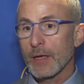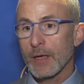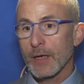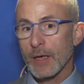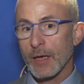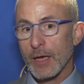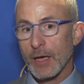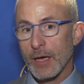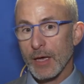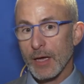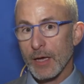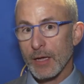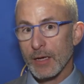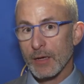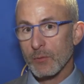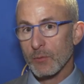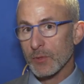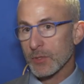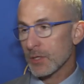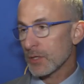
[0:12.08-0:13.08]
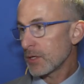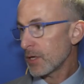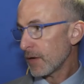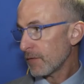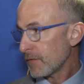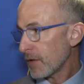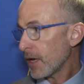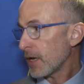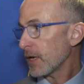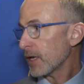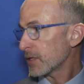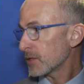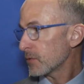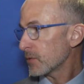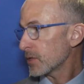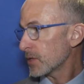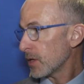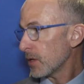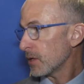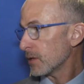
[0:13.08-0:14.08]
and it was a tough night as a
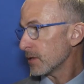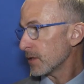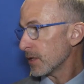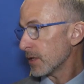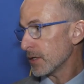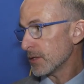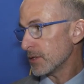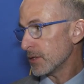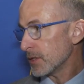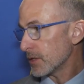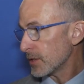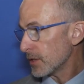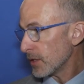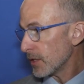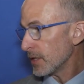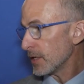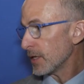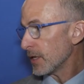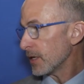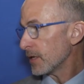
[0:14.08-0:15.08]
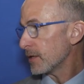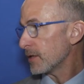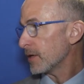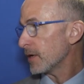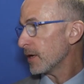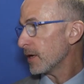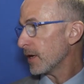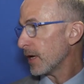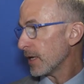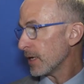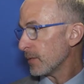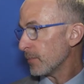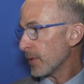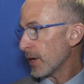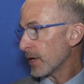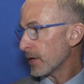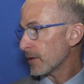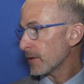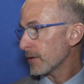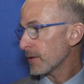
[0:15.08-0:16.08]
result. And it just didn't get any
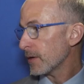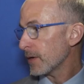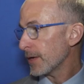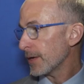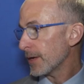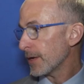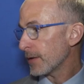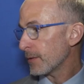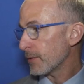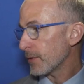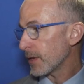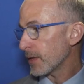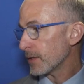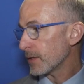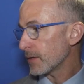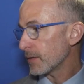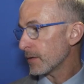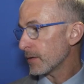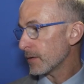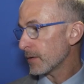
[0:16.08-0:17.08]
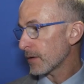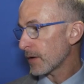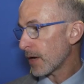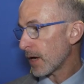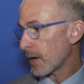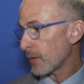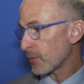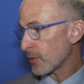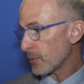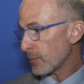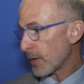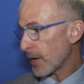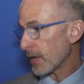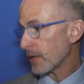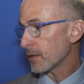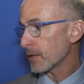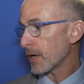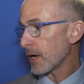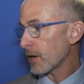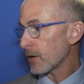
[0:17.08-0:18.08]
better. I thought Comrie
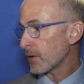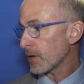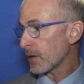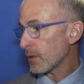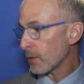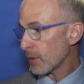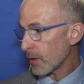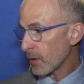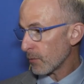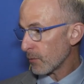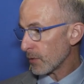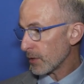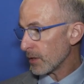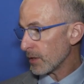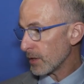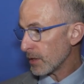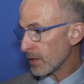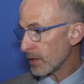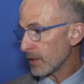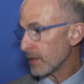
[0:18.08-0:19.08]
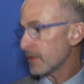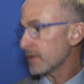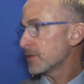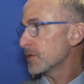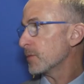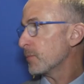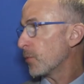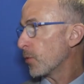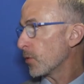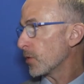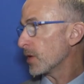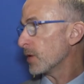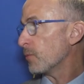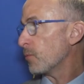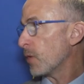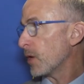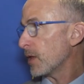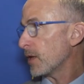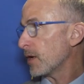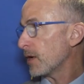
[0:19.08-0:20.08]
battled hard. I thought we didn't support him
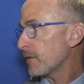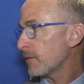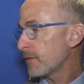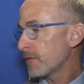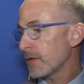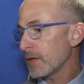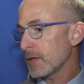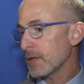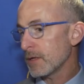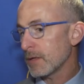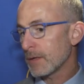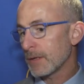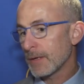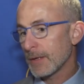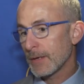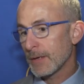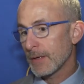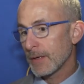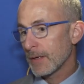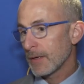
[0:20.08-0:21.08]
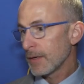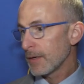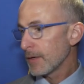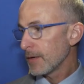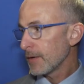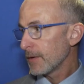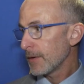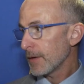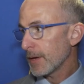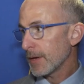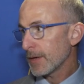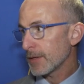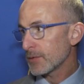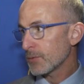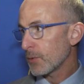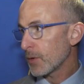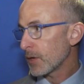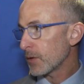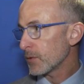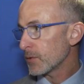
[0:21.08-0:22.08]
well enough, and it's
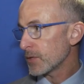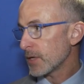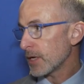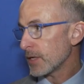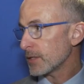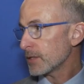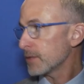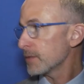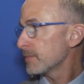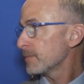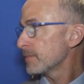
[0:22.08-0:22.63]
one of those nights.